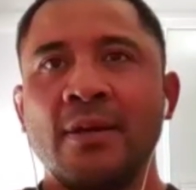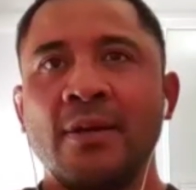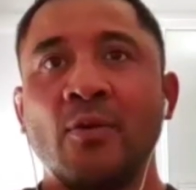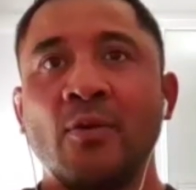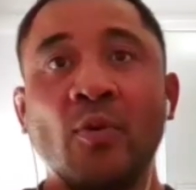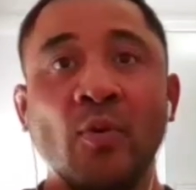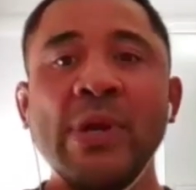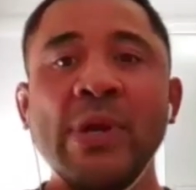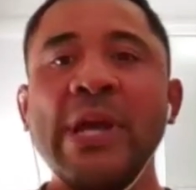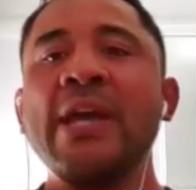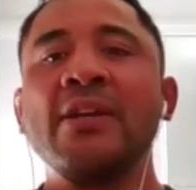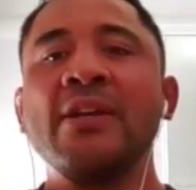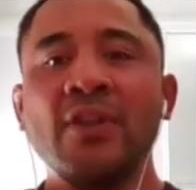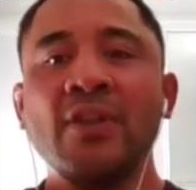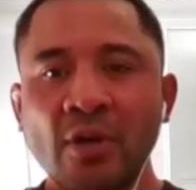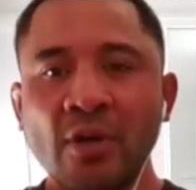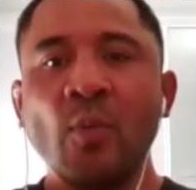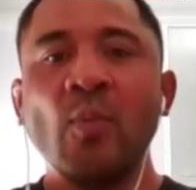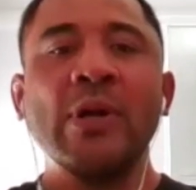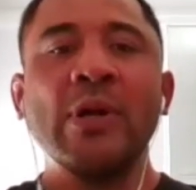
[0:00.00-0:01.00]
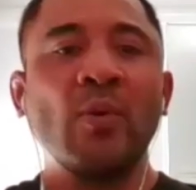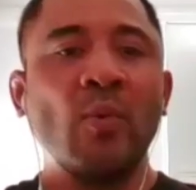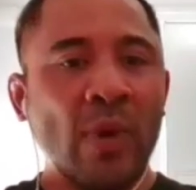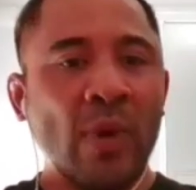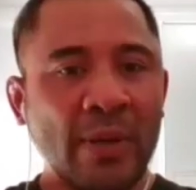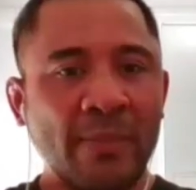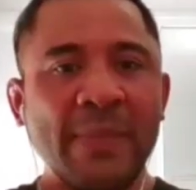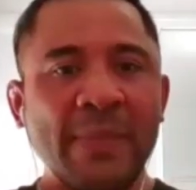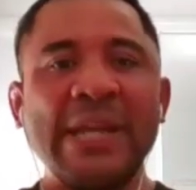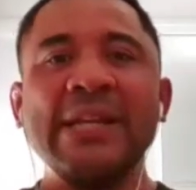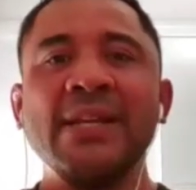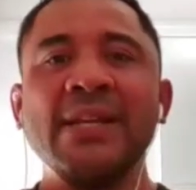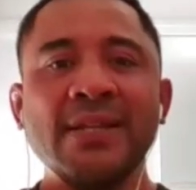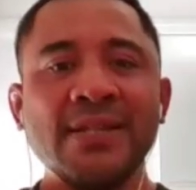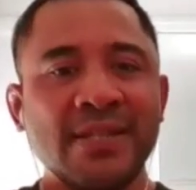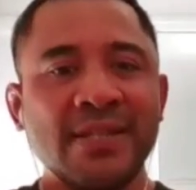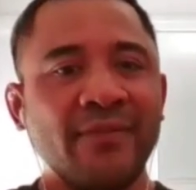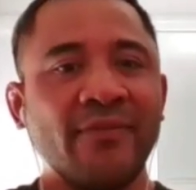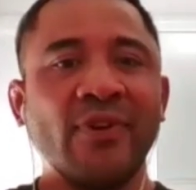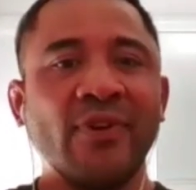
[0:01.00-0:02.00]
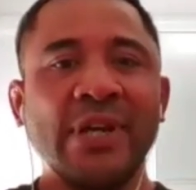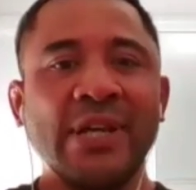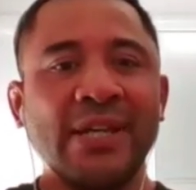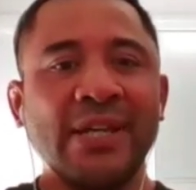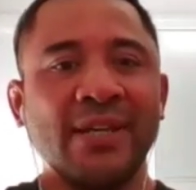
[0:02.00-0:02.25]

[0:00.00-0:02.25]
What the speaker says: we had kind of one-on-one meetings every